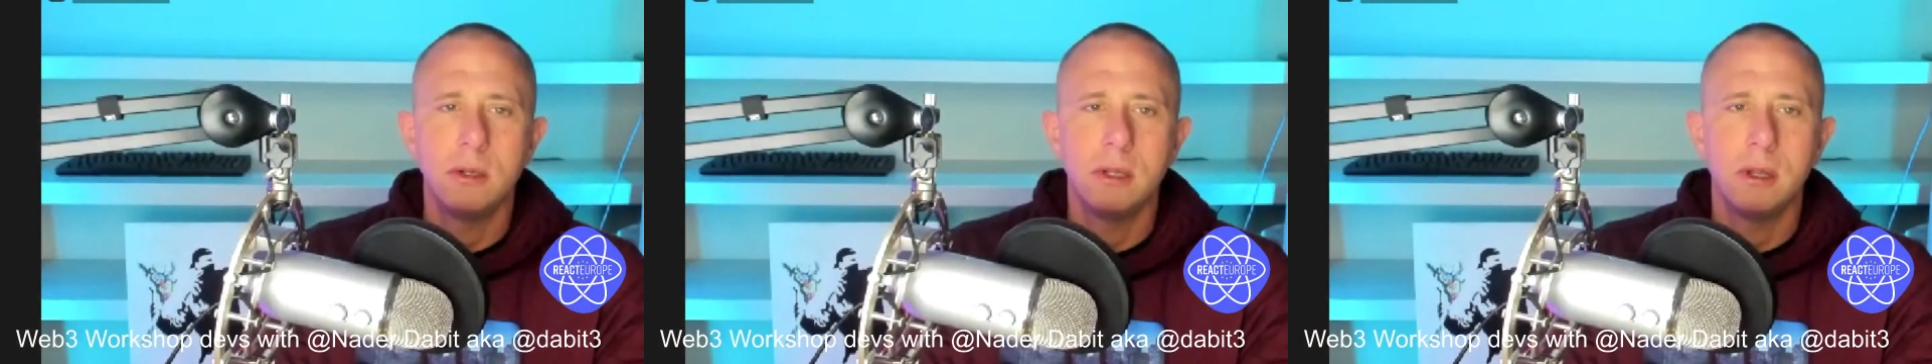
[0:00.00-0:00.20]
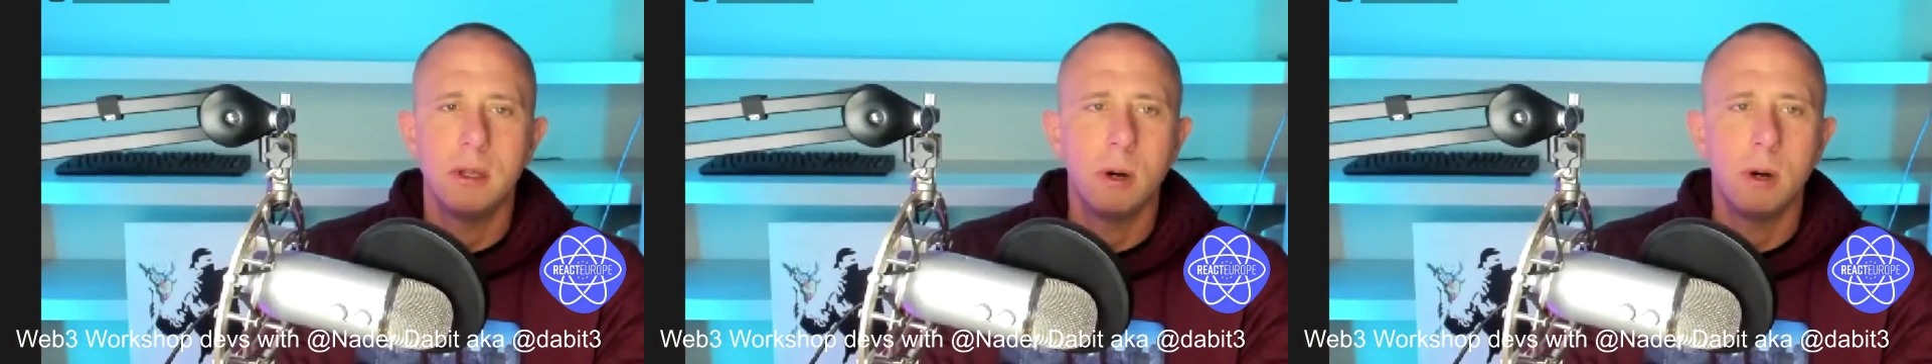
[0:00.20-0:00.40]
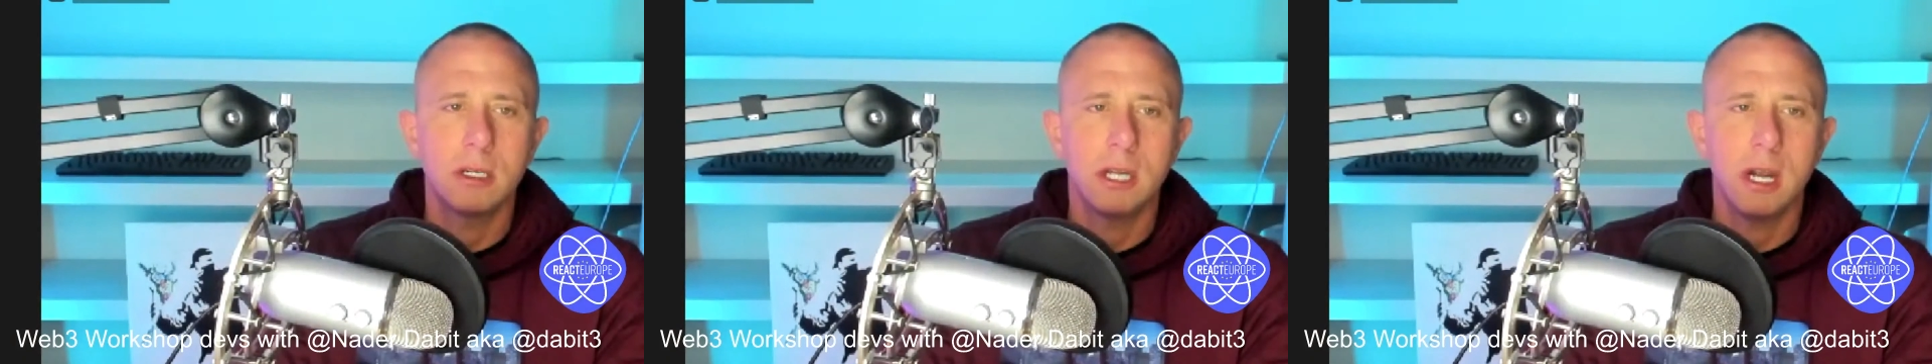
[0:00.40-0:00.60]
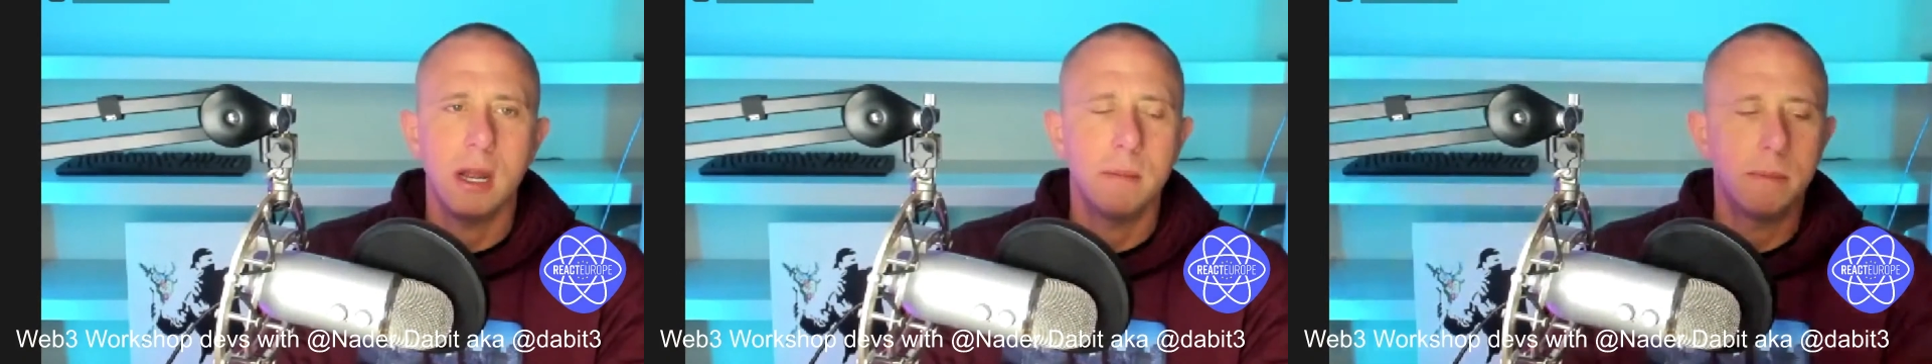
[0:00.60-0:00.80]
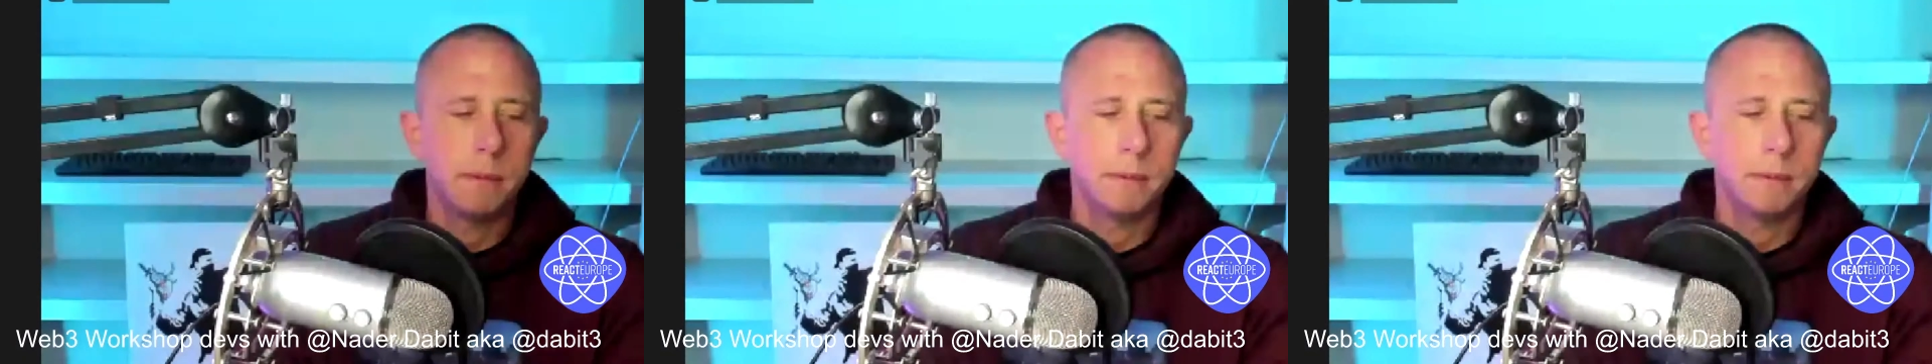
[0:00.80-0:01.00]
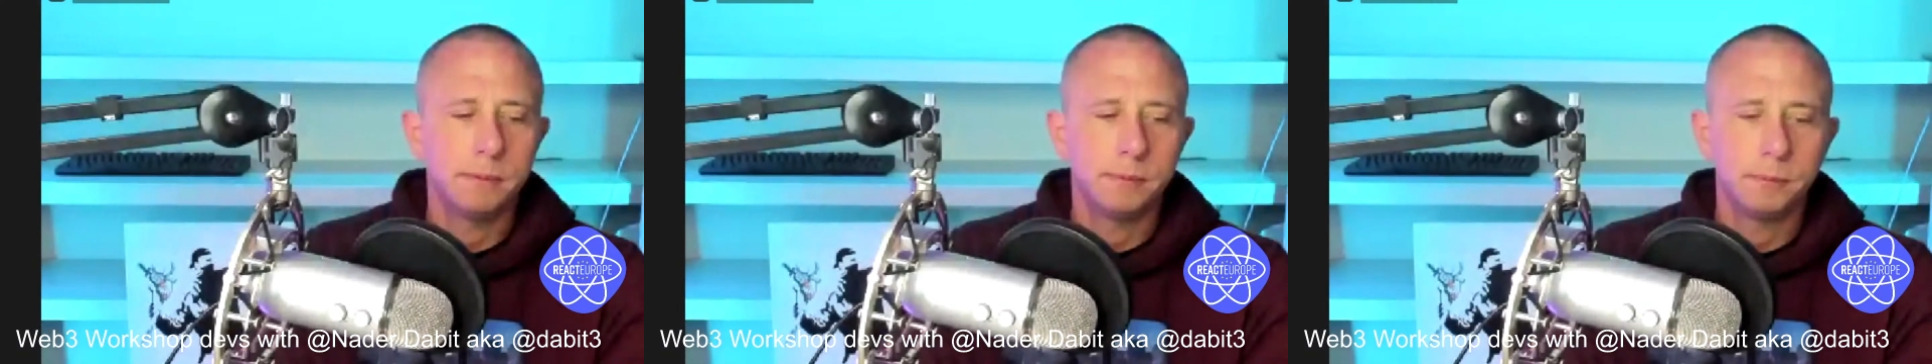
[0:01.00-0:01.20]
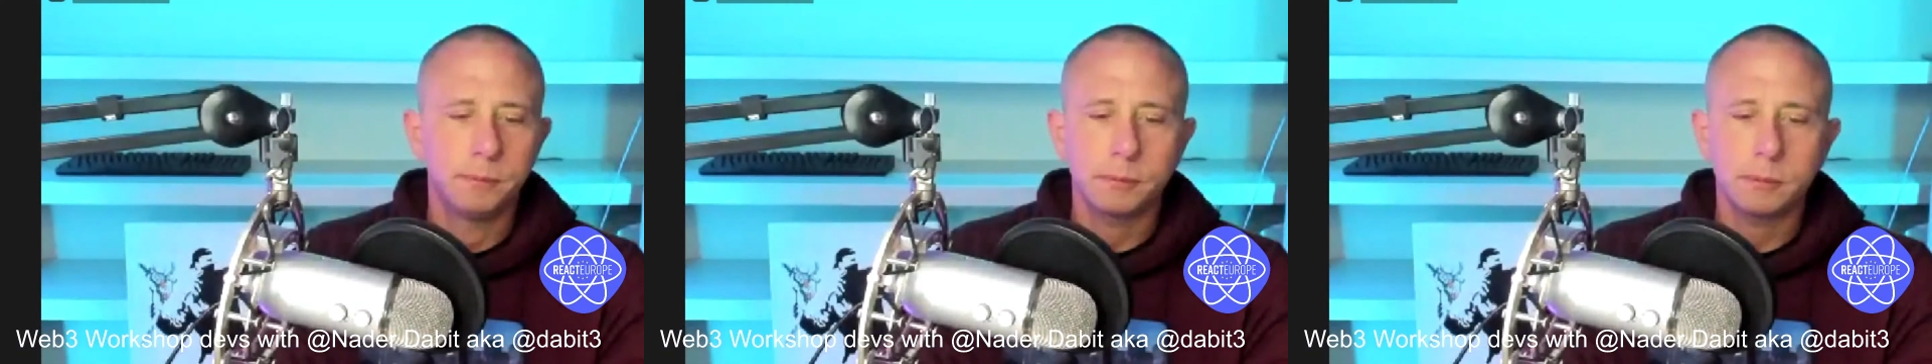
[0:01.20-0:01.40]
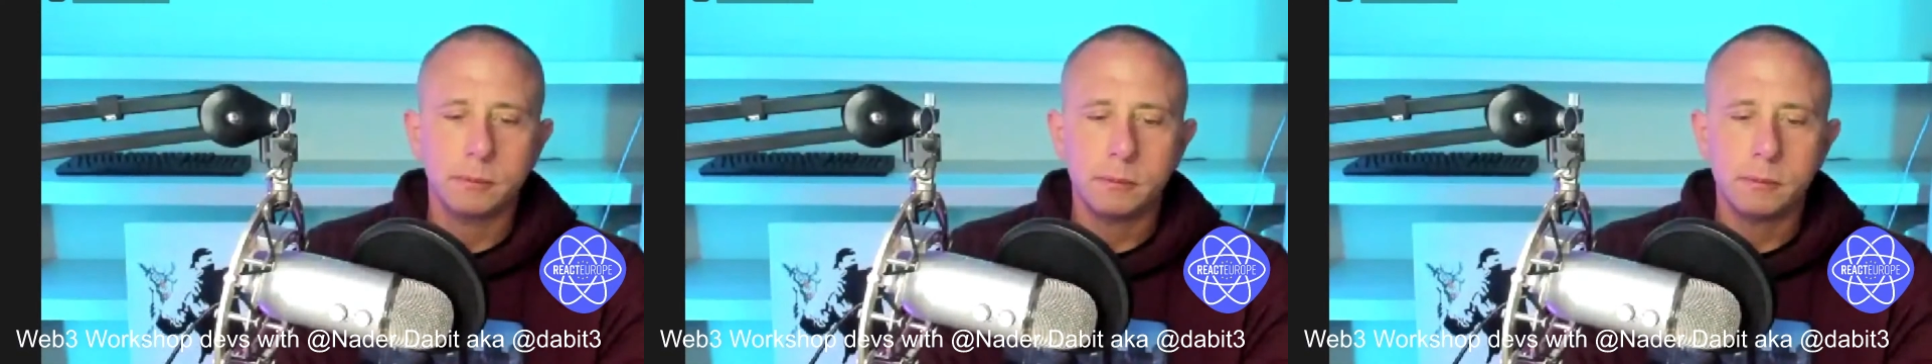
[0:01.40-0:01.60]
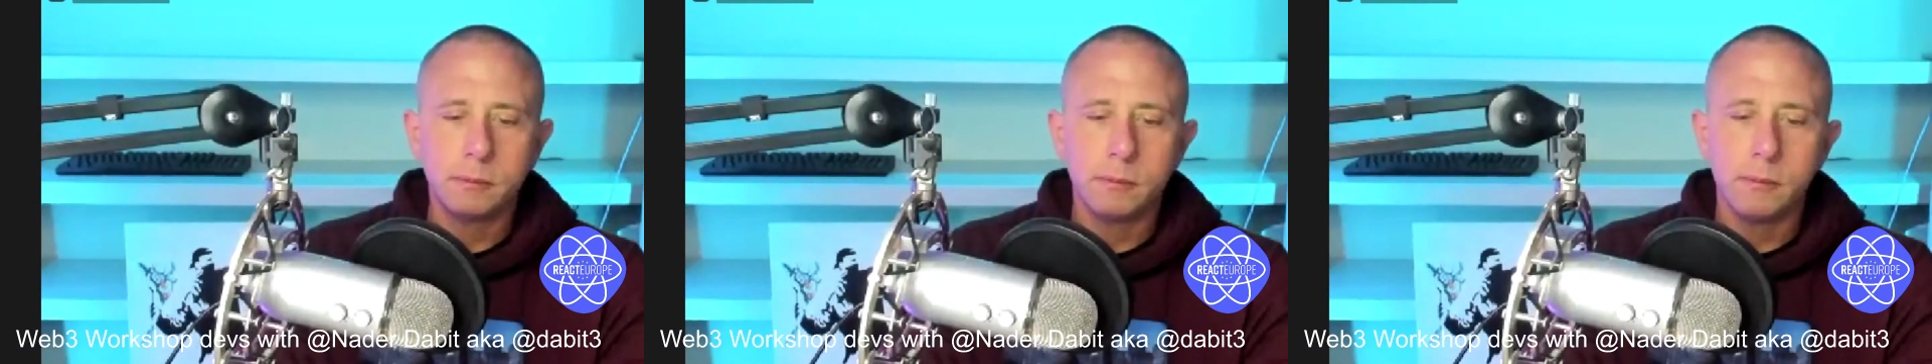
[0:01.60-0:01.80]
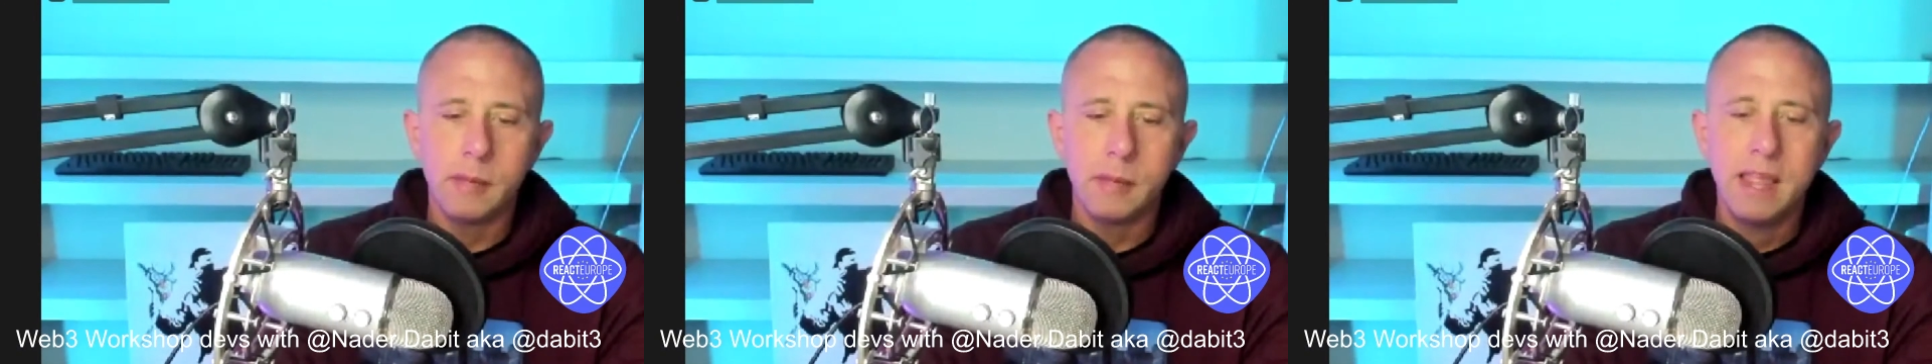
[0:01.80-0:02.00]
the workshop
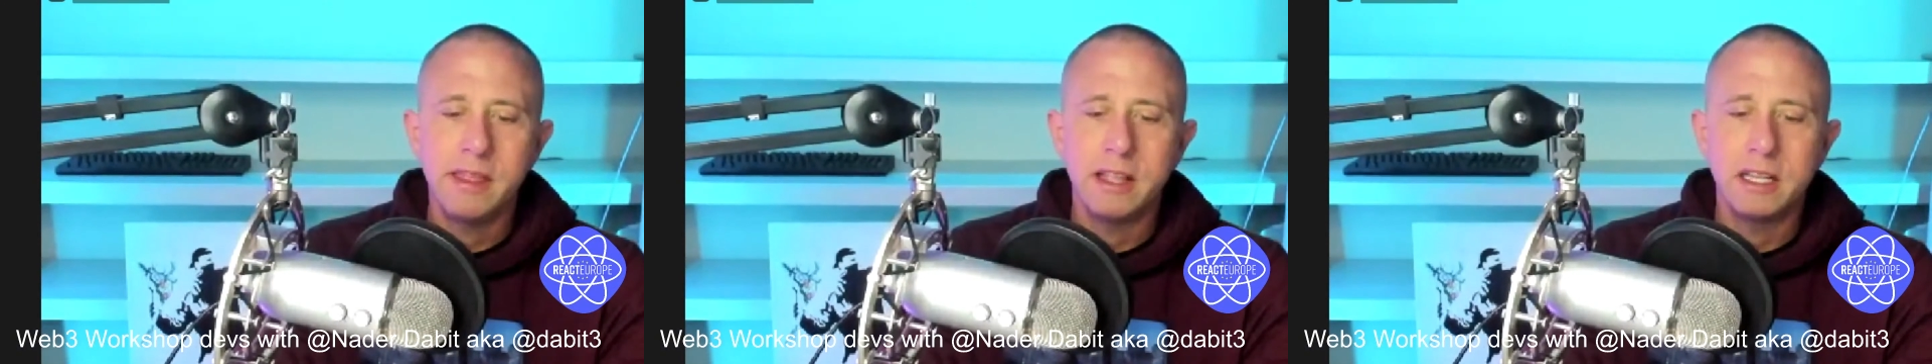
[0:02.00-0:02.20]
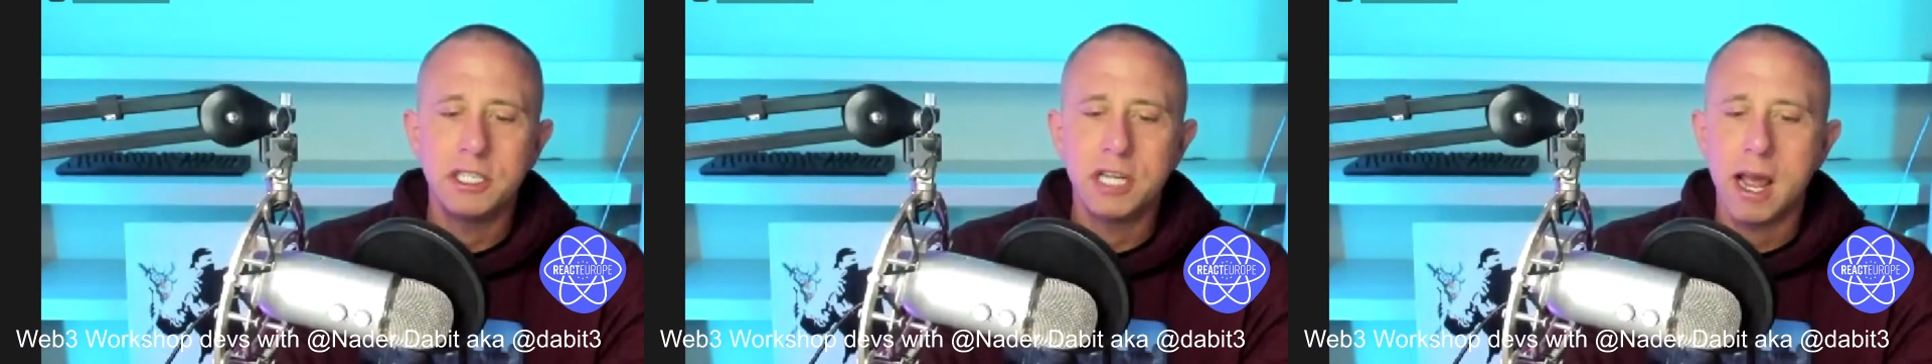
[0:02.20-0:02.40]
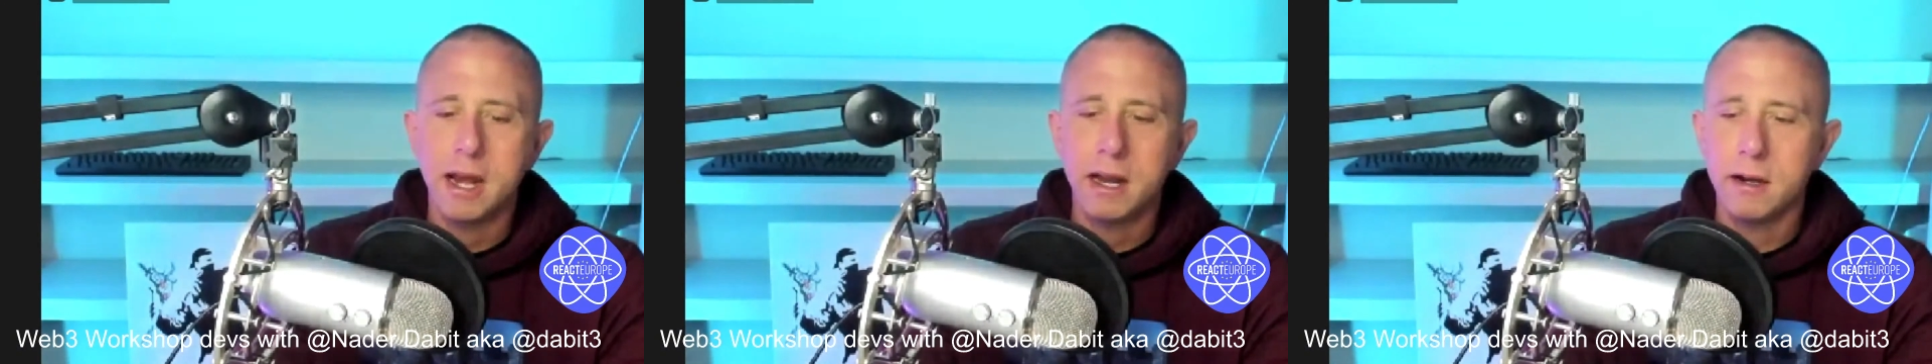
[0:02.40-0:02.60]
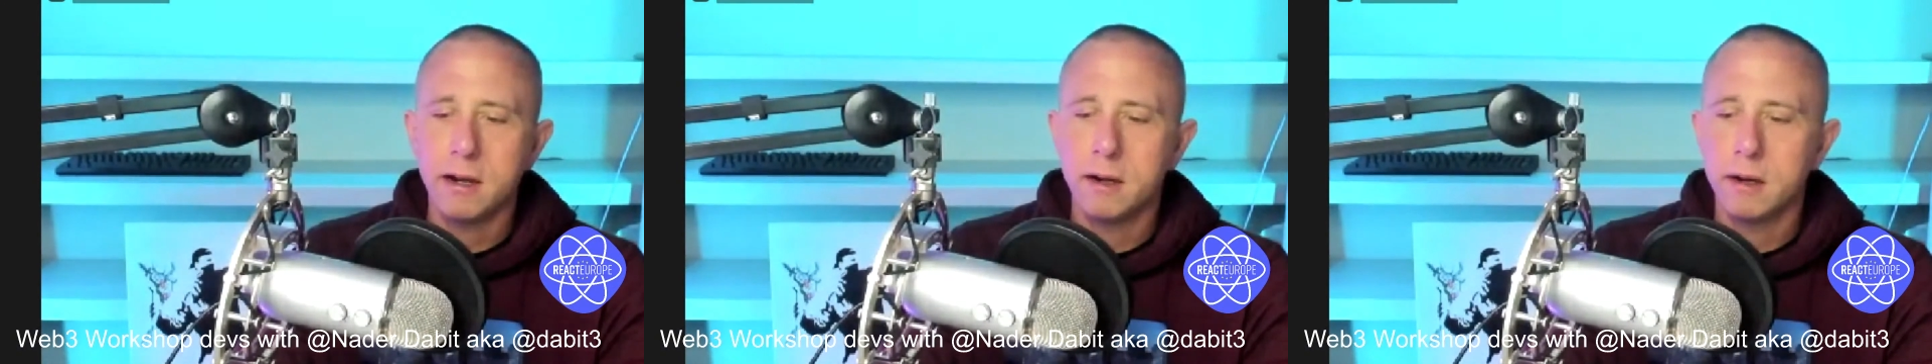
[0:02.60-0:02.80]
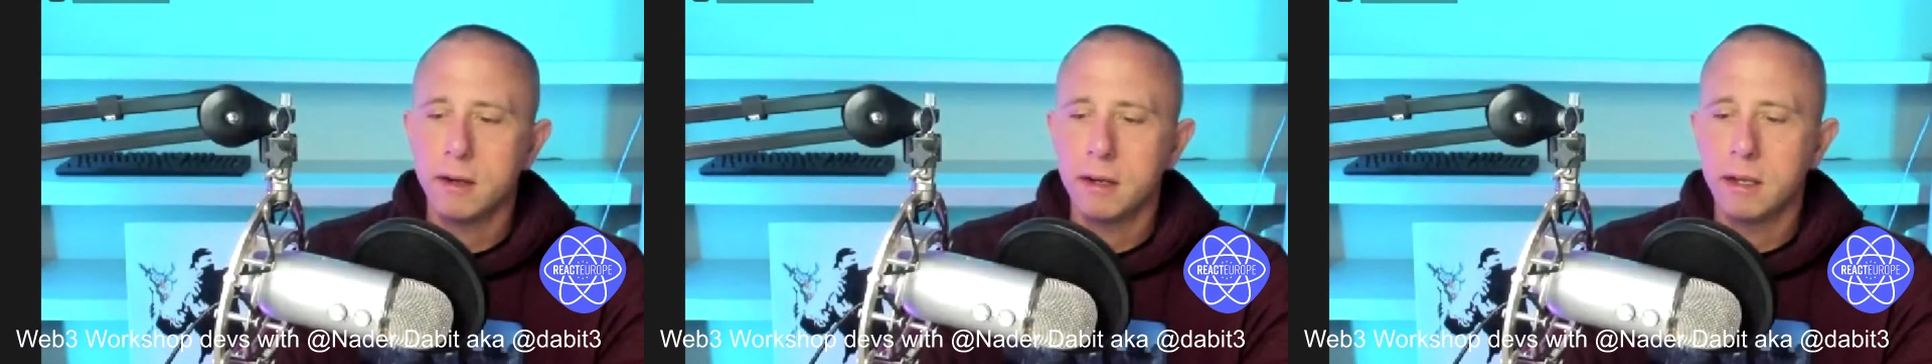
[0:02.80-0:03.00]
in the chat here.